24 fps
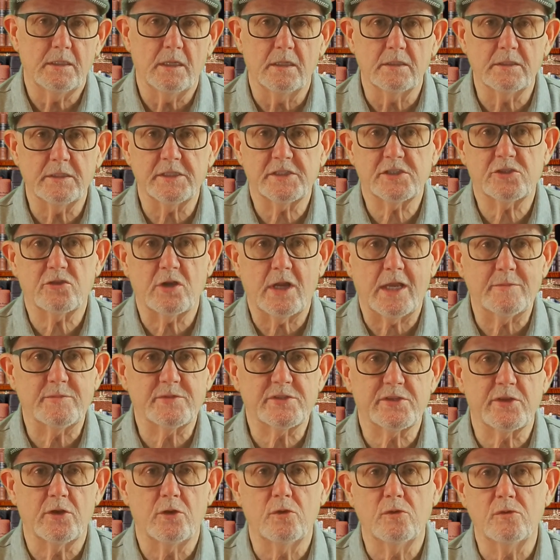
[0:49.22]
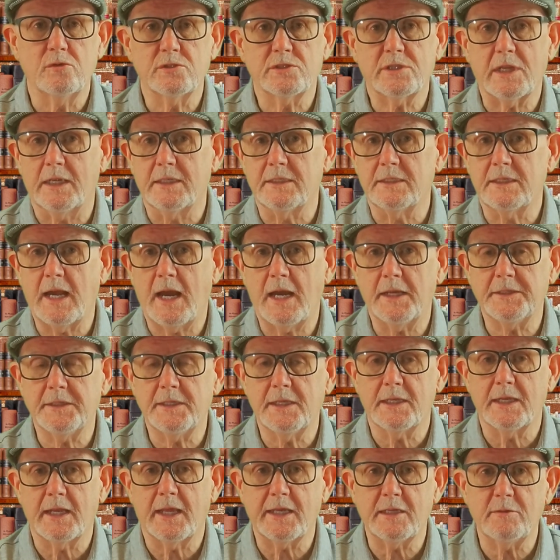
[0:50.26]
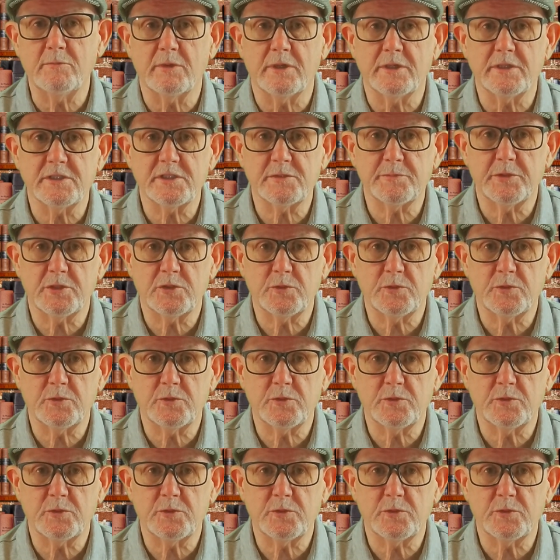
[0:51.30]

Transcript: Jung describes those uncanny alignments